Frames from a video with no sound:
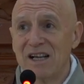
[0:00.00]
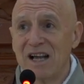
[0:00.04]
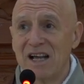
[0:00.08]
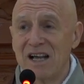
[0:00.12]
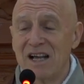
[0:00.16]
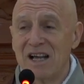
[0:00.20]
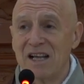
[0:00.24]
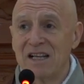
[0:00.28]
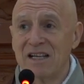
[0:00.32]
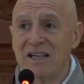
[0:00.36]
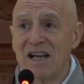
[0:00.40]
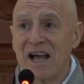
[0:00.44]

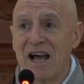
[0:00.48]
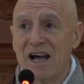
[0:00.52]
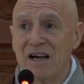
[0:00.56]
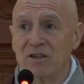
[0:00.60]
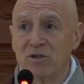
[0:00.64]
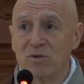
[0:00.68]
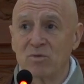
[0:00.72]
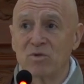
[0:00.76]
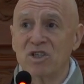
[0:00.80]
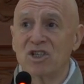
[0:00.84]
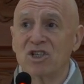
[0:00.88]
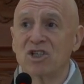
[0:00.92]
And how
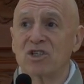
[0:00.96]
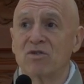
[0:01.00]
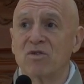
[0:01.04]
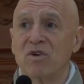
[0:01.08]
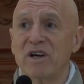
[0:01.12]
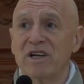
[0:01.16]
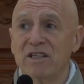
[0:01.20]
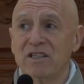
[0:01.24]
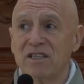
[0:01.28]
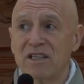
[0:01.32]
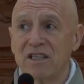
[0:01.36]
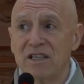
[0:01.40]
do we
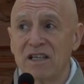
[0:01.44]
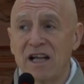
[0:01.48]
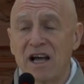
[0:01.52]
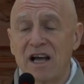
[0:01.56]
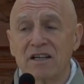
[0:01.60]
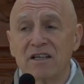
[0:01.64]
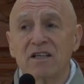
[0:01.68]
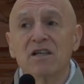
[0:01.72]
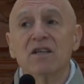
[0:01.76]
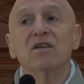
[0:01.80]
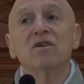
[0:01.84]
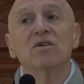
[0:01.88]
strengthen
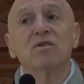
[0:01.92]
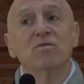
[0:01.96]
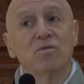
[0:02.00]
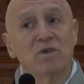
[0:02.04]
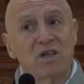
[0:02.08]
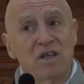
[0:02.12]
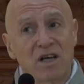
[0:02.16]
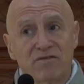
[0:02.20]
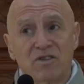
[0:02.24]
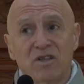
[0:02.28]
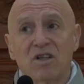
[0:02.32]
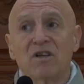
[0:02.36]
that? We
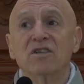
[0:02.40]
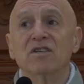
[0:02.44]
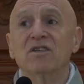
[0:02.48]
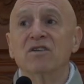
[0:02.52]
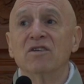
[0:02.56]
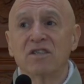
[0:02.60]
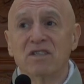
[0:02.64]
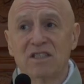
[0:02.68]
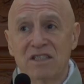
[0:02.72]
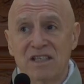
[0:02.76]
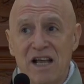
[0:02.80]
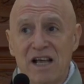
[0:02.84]
have to
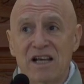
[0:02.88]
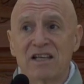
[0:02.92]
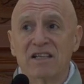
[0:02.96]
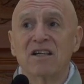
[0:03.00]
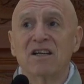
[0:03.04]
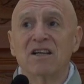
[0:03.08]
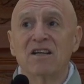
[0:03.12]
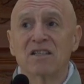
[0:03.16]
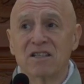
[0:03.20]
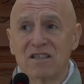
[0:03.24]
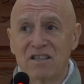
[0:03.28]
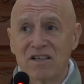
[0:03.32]

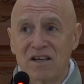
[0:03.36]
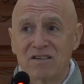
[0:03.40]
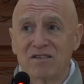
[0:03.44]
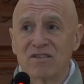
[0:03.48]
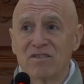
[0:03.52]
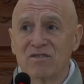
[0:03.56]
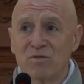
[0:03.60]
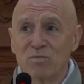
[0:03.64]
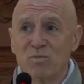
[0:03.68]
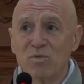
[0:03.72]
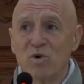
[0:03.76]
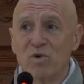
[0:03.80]
understand
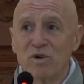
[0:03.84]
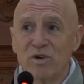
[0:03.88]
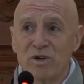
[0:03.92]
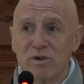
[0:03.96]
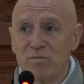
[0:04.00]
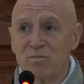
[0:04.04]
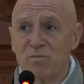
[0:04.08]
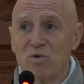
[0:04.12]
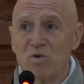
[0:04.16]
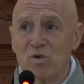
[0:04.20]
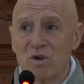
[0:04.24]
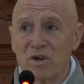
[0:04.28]
ourselves more
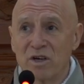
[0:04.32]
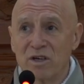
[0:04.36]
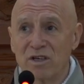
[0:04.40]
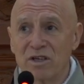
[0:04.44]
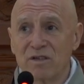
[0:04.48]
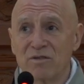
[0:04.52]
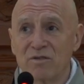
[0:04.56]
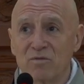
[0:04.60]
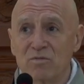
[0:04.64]
and more,